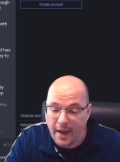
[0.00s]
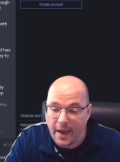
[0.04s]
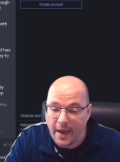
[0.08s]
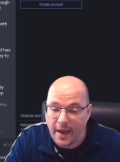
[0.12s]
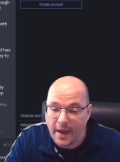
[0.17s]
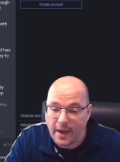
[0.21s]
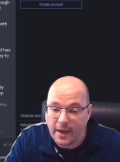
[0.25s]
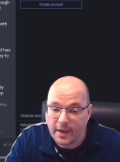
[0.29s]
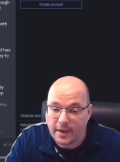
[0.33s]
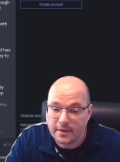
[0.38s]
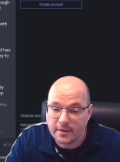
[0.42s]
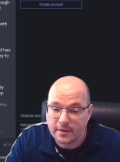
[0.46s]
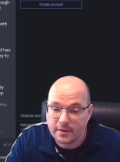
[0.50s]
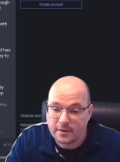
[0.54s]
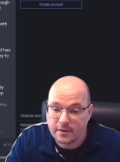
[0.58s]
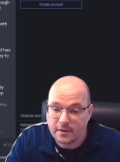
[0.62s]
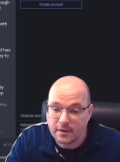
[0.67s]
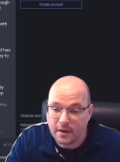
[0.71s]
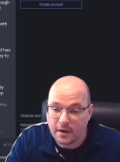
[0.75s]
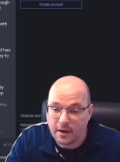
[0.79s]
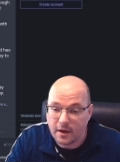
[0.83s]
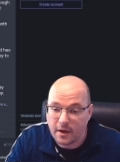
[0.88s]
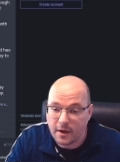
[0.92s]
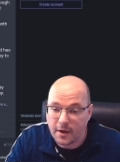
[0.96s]
And
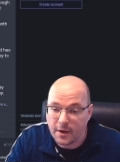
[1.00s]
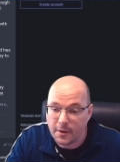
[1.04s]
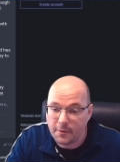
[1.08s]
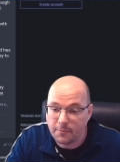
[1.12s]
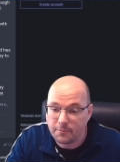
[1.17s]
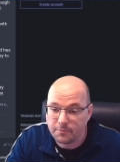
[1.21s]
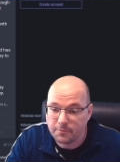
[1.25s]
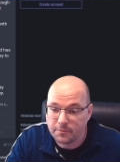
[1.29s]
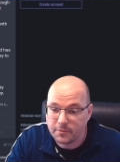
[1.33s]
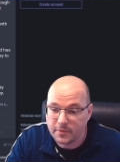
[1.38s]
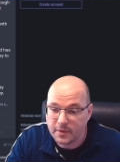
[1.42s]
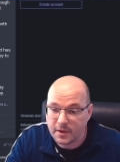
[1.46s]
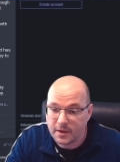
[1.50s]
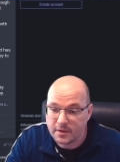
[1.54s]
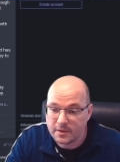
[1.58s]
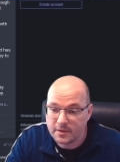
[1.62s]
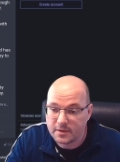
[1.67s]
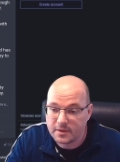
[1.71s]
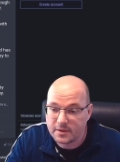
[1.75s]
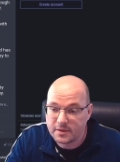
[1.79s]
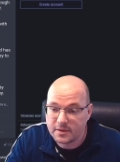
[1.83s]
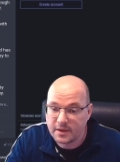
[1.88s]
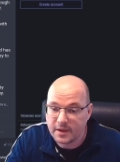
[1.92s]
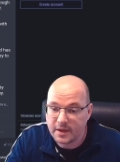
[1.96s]

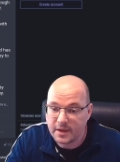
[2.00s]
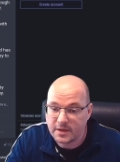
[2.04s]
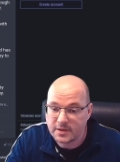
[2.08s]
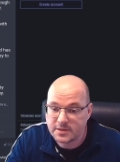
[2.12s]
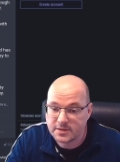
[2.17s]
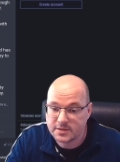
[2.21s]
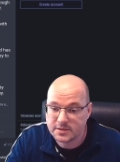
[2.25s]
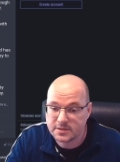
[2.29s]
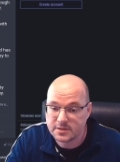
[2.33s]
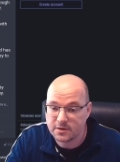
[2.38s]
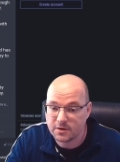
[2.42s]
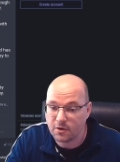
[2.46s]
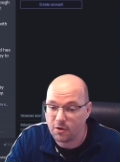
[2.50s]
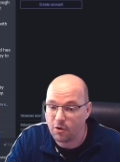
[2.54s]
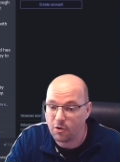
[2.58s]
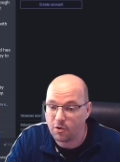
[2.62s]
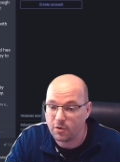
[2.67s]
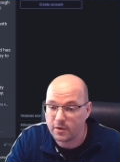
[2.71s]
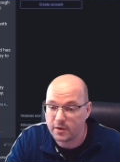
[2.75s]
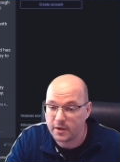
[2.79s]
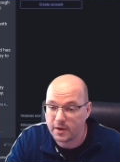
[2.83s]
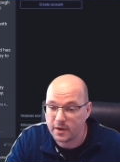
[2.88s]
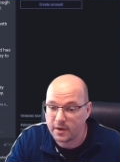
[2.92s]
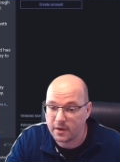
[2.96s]
this
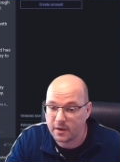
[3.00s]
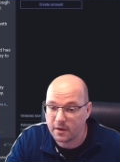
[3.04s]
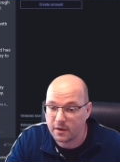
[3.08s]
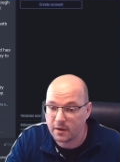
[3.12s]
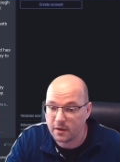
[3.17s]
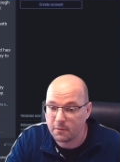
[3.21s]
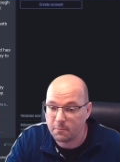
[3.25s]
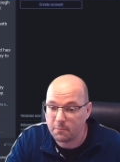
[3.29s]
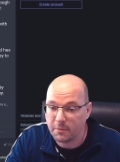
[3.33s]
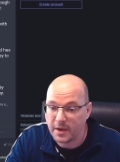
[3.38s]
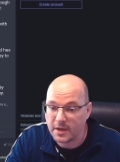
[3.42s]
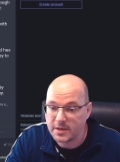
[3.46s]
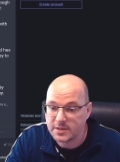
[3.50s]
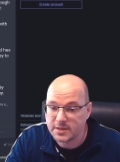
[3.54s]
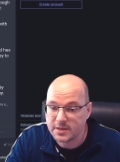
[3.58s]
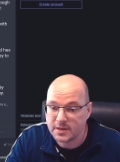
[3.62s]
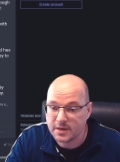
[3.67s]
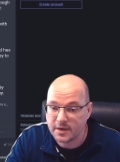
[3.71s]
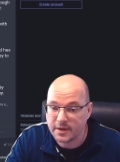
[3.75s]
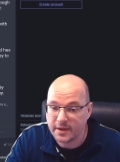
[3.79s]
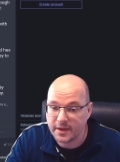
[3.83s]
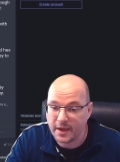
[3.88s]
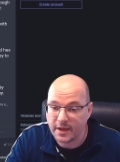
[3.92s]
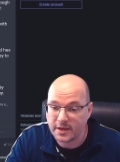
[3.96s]
article
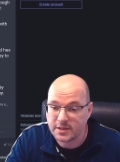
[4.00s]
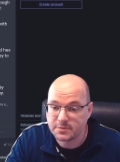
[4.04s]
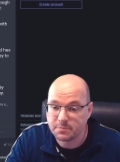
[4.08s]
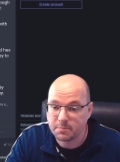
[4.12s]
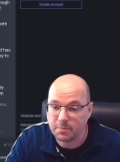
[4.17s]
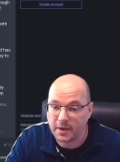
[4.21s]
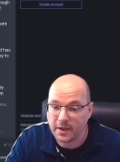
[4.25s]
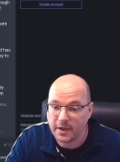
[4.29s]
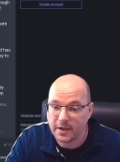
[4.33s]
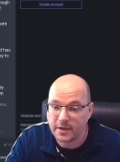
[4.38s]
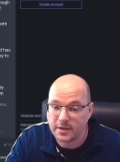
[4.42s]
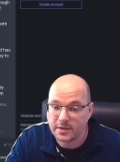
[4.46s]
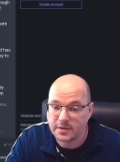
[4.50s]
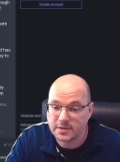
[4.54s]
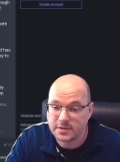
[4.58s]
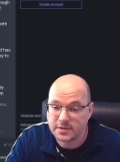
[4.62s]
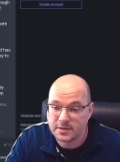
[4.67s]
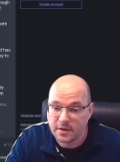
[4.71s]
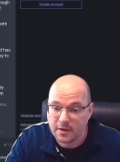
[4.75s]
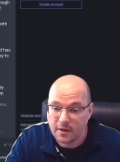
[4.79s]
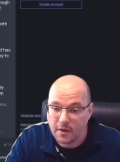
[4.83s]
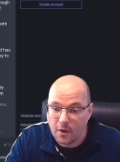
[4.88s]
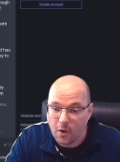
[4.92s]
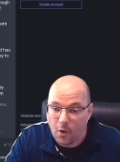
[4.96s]
basically
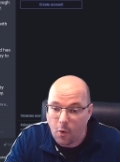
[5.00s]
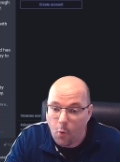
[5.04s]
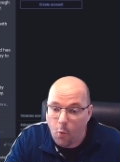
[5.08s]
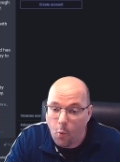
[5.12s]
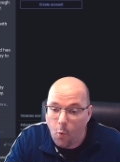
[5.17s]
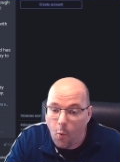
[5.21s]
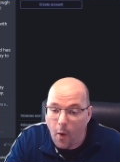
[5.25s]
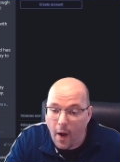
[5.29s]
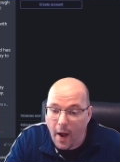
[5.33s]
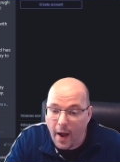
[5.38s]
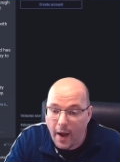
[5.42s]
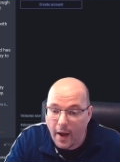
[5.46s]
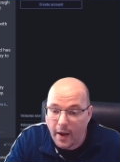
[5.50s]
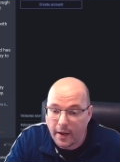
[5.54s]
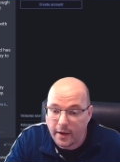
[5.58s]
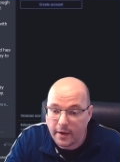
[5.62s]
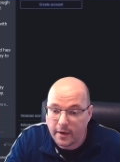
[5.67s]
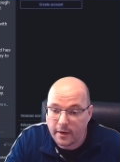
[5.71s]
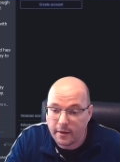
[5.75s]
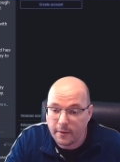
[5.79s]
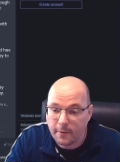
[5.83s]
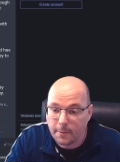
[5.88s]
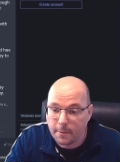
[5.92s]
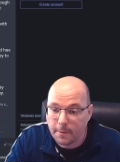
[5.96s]
explains
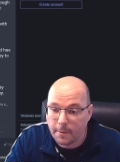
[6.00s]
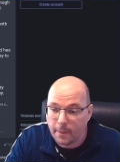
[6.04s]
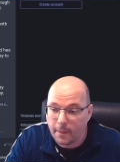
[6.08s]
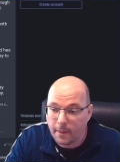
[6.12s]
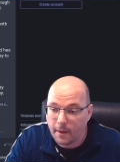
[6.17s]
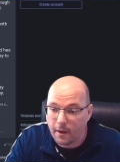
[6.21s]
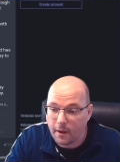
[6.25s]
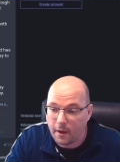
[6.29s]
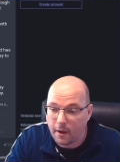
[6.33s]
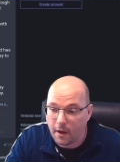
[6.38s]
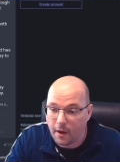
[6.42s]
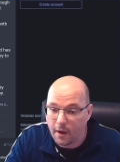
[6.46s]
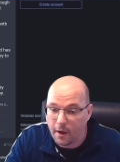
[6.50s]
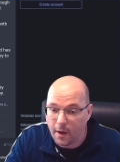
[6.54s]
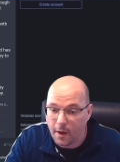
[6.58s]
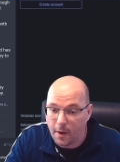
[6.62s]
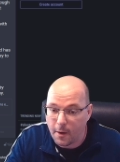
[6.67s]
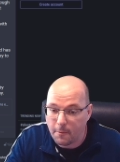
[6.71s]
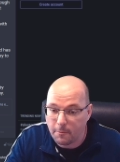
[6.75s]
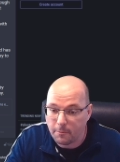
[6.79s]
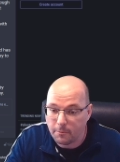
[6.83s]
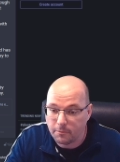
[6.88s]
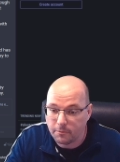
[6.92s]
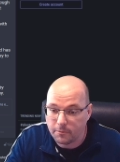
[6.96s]
why
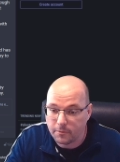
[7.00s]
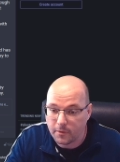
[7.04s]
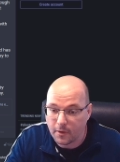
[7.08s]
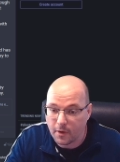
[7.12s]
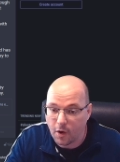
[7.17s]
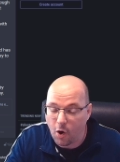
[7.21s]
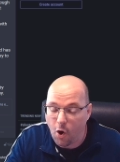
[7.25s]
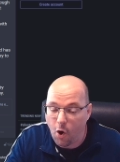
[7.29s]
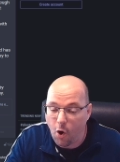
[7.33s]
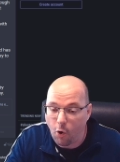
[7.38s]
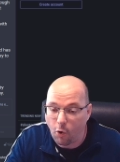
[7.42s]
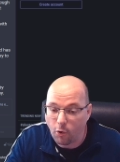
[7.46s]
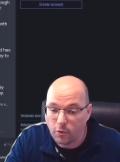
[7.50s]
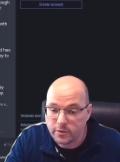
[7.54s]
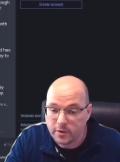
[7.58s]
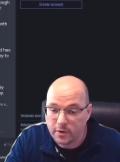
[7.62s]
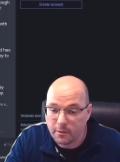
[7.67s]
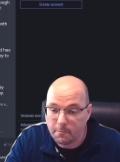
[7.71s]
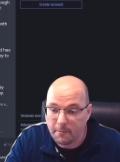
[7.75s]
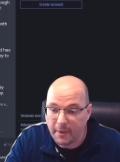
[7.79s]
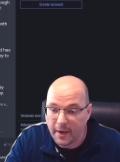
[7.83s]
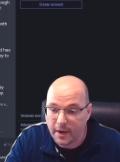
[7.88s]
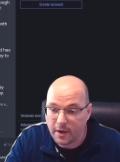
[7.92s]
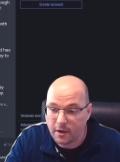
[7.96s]

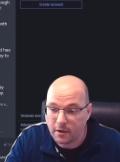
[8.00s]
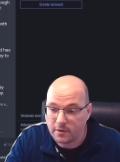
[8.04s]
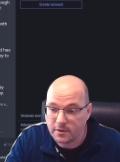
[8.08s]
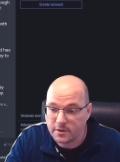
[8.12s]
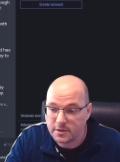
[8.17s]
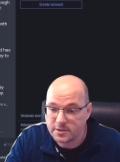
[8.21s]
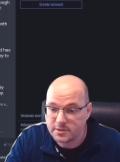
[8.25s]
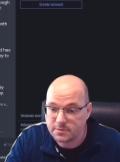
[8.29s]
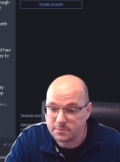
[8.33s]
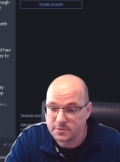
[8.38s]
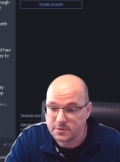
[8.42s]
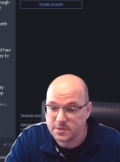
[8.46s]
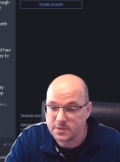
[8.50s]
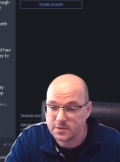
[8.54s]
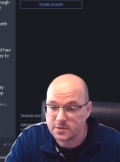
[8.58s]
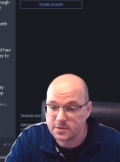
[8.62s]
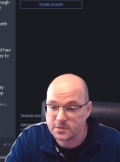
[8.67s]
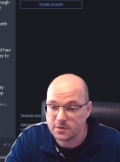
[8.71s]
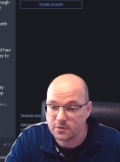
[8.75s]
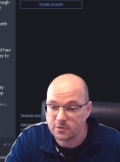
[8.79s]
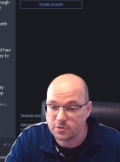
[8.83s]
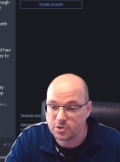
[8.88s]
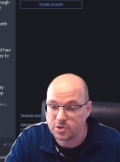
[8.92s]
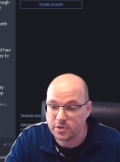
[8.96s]
other mechanisms
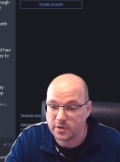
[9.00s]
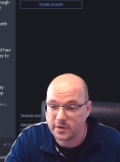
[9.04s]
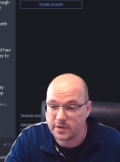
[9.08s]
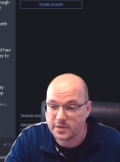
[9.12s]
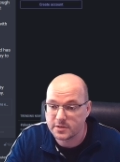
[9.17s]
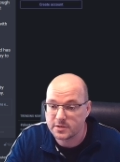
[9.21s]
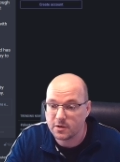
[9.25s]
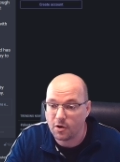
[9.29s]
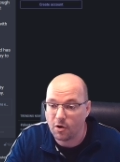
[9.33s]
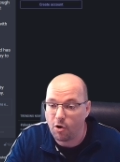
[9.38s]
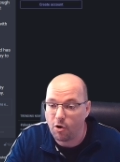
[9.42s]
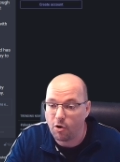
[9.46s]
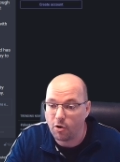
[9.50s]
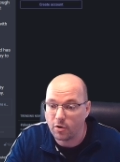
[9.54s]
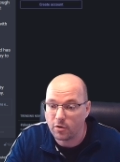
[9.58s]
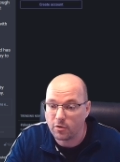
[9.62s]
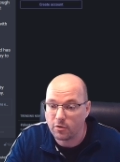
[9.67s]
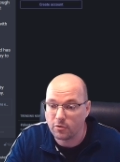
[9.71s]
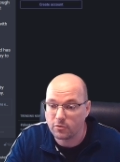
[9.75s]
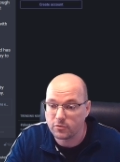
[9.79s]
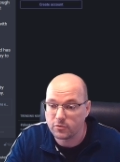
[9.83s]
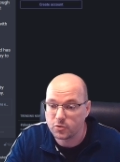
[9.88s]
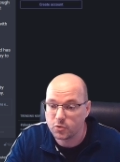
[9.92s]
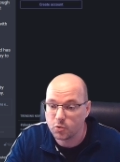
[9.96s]
such as
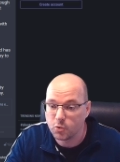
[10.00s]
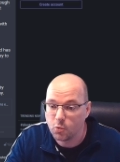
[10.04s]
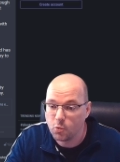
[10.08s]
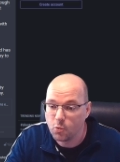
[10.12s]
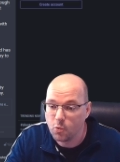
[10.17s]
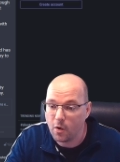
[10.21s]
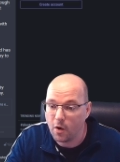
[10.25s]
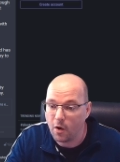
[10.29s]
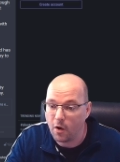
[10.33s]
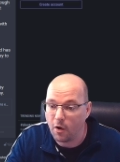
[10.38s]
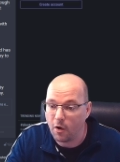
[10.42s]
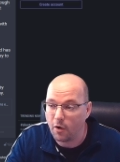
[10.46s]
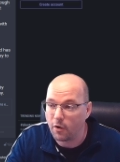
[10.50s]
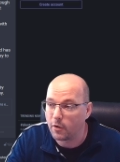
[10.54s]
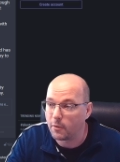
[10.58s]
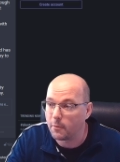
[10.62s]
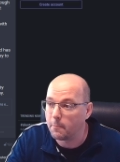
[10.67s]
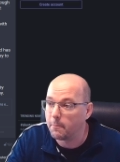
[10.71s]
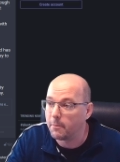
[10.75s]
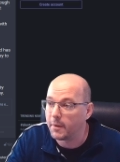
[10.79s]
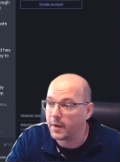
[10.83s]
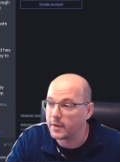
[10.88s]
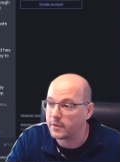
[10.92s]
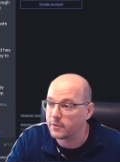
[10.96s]
Argon 2 are
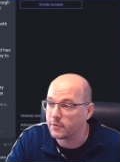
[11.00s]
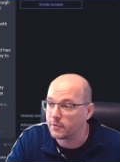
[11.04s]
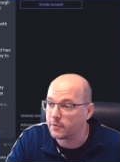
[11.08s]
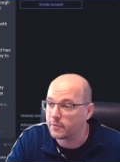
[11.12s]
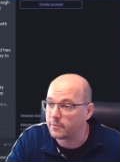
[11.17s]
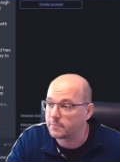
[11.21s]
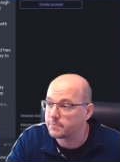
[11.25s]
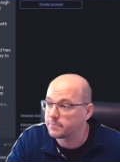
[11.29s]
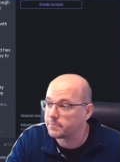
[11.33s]
better.